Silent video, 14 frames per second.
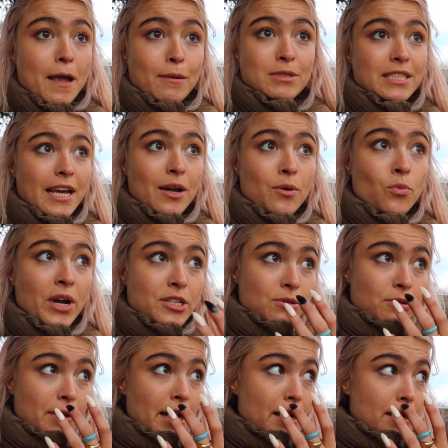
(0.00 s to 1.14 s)
I'm just getting way too
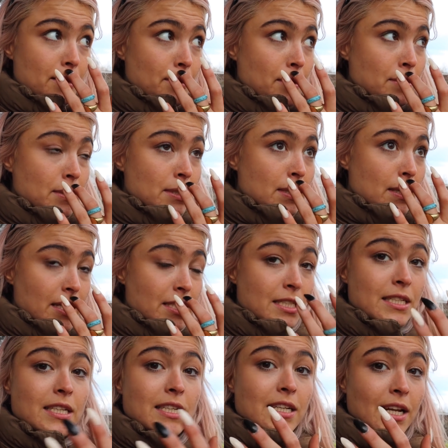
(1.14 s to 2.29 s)
in my head at the moment. I just
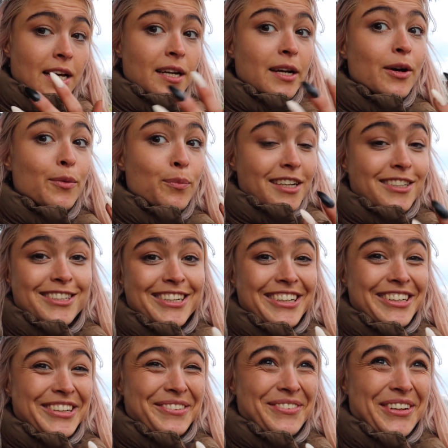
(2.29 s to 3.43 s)
needed
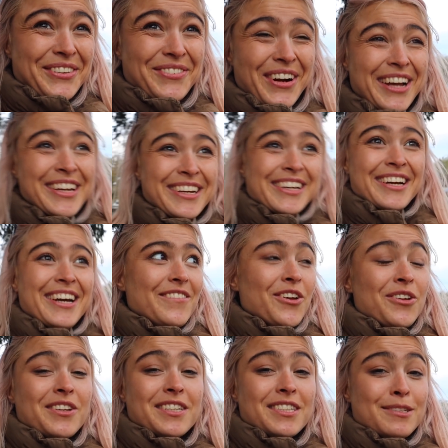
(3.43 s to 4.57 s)
a big break.
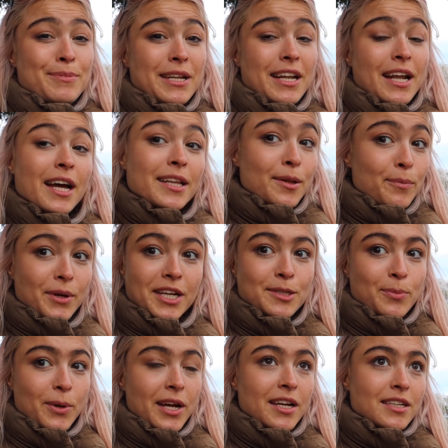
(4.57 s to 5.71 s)
Not that this has been like the
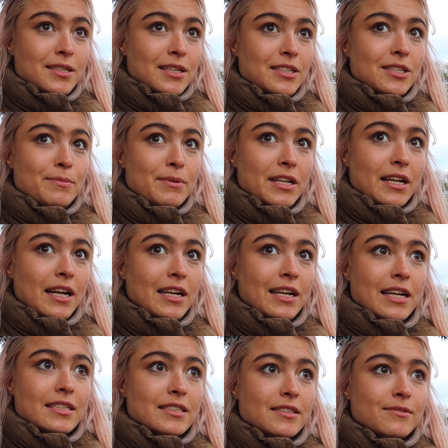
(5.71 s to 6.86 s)
biggest break, it's literally been like
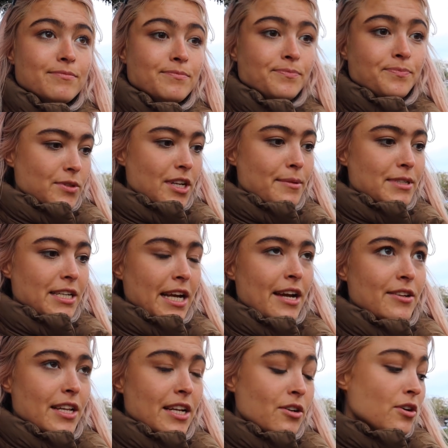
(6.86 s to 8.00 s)
less than, what time did I get
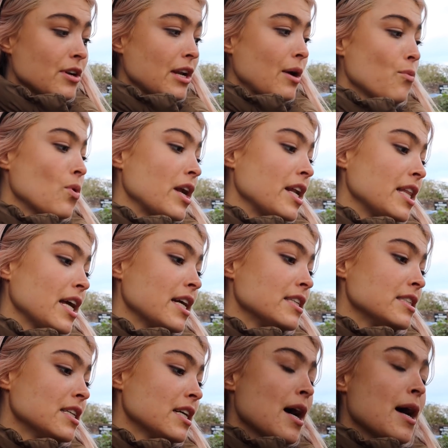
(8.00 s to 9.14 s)
here in the end? I got here like 1 in the
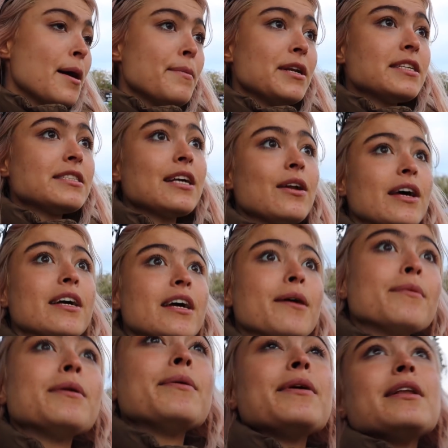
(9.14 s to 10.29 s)
end, and it's now like I'm
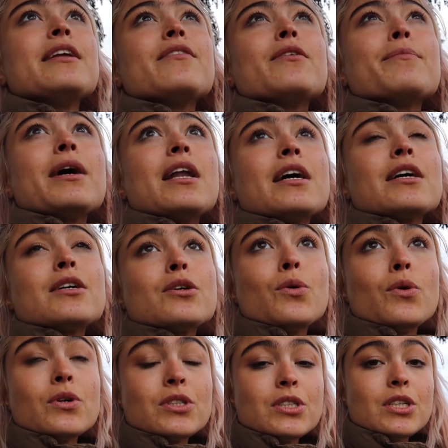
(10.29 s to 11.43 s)
gonna be leaving by like
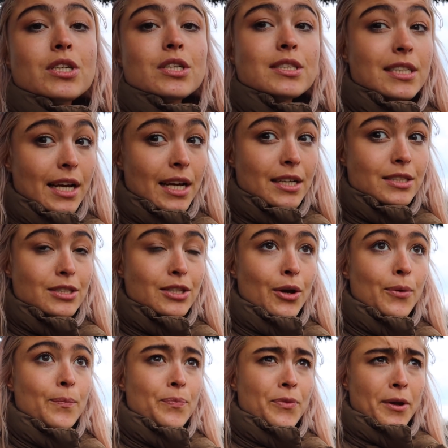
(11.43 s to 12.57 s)
5:45.
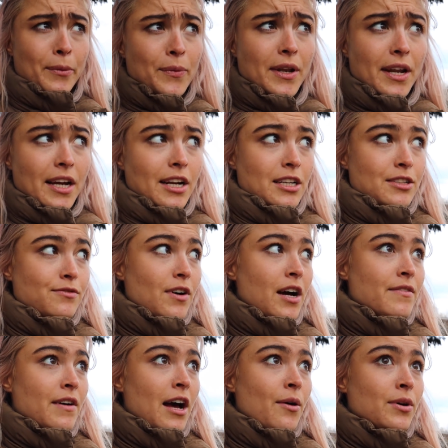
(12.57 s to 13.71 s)
So I did like a nice
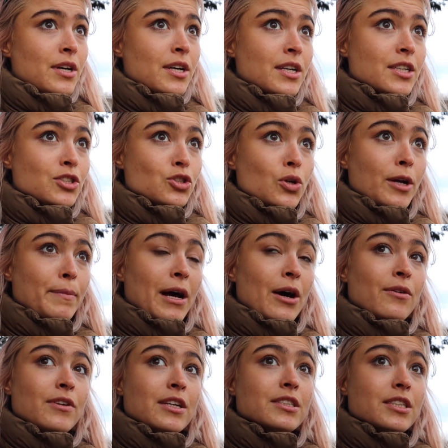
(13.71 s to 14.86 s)
5-hour trip out
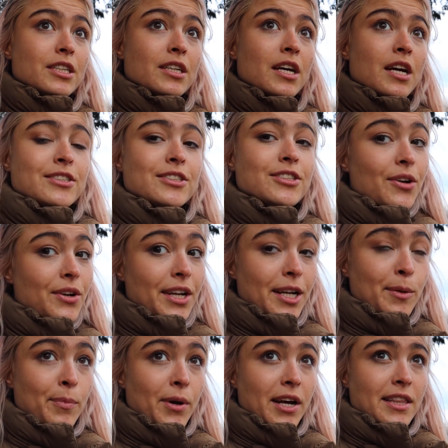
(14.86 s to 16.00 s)
of London. It's just so
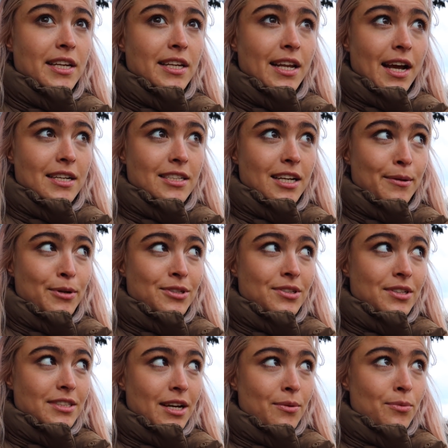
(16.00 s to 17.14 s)
needed. But I think next time I'll do
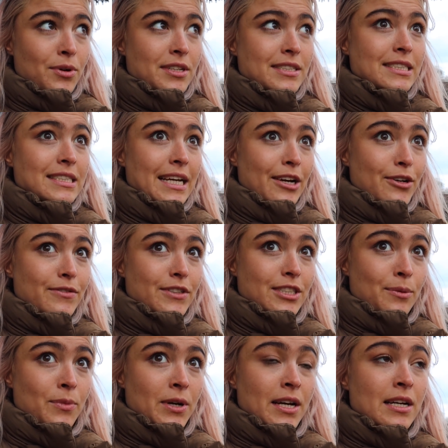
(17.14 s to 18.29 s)
this, I want to stay over
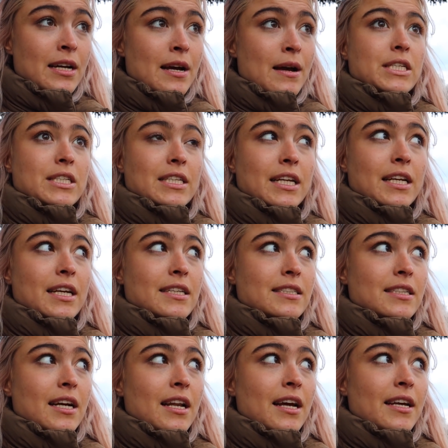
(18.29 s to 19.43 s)
somewhere, just because I think
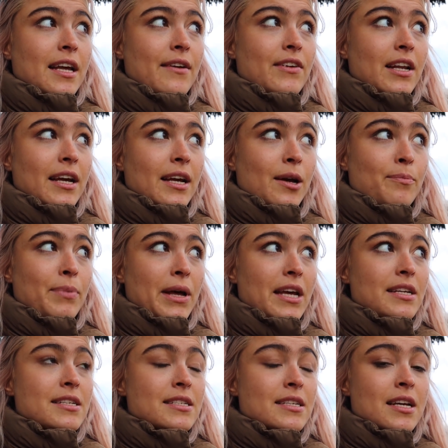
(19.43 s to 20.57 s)
I like having like a
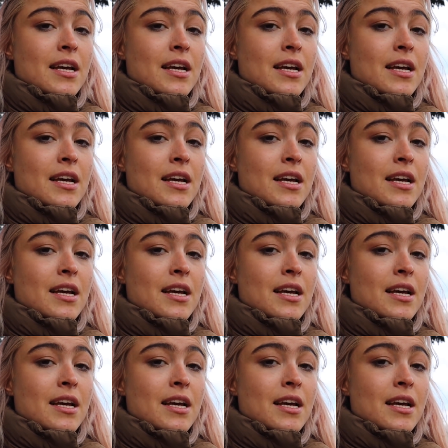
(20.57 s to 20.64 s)
base.